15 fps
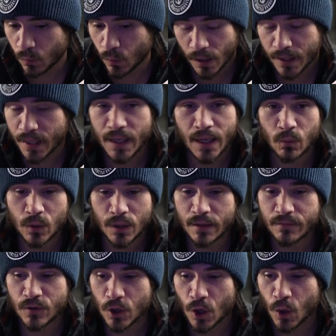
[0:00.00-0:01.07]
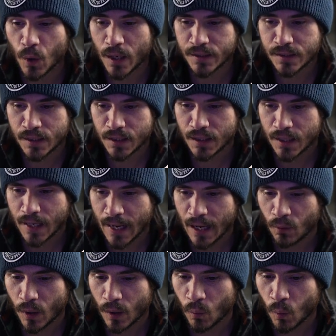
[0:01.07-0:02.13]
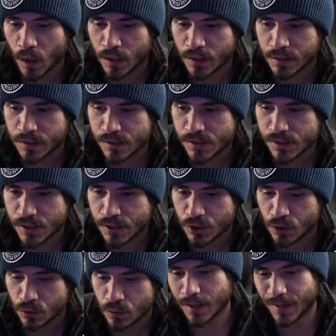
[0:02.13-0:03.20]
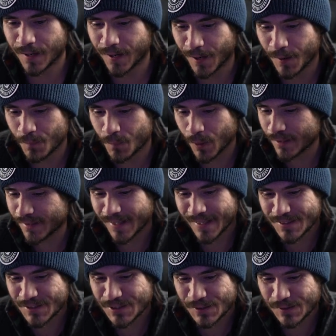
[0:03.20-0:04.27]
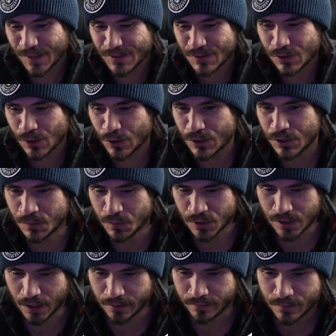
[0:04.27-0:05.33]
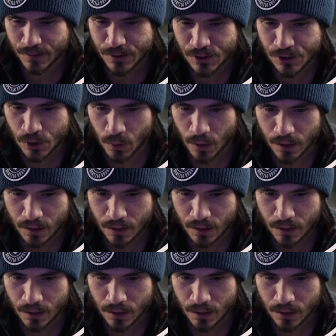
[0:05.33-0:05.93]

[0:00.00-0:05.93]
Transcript: Again, I really have no idea how I want to continue, but let's learn some stuff. Let's do it.